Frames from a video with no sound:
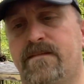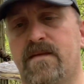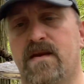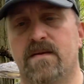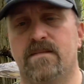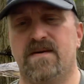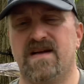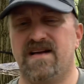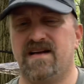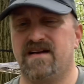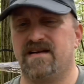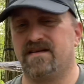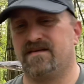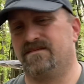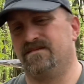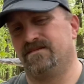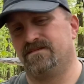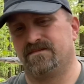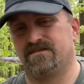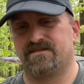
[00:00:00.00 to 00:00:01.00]
But it's
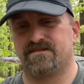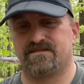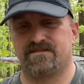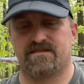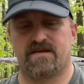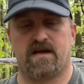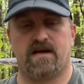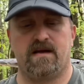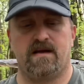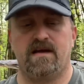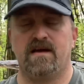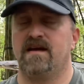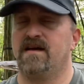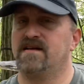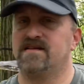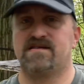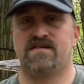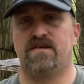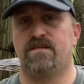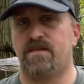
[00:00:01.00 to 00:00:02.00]

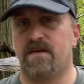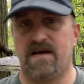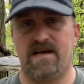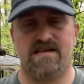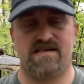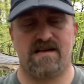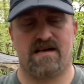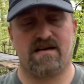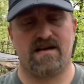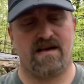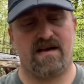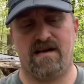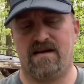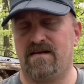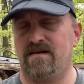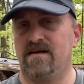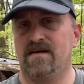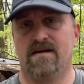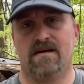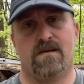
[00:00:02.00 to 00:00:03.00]
super easy to
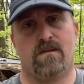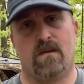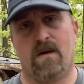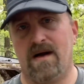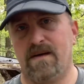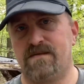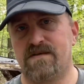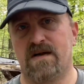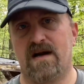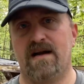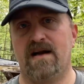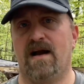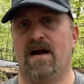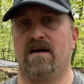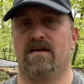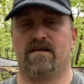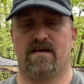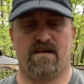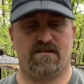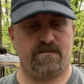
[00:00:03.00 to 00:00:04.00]
clean. Wipes right
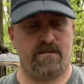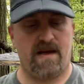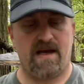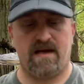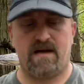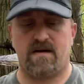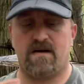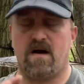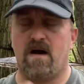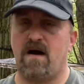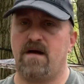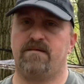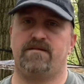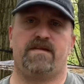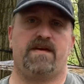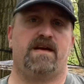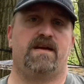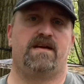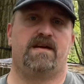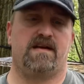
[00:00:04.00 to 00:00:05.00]
out. I've made
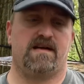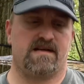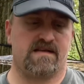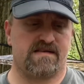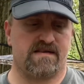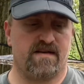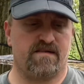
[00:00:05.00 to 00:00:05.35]
coffee in this.